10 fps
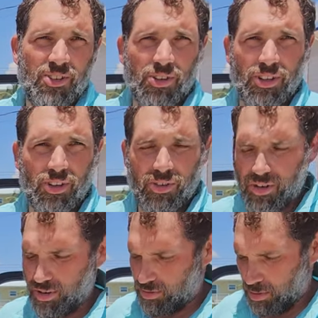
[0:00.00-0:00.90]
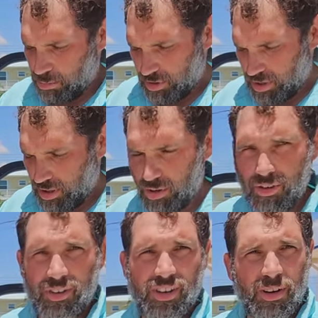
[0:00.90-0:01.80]
to your lower unit. So I'm putting in a
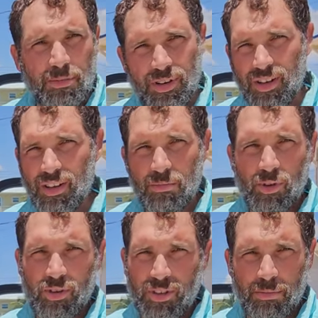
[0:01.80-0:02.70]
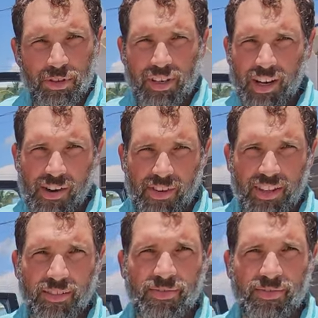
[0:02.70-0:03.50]
lower unit, I'm putting in the motors, I'm putting in everything.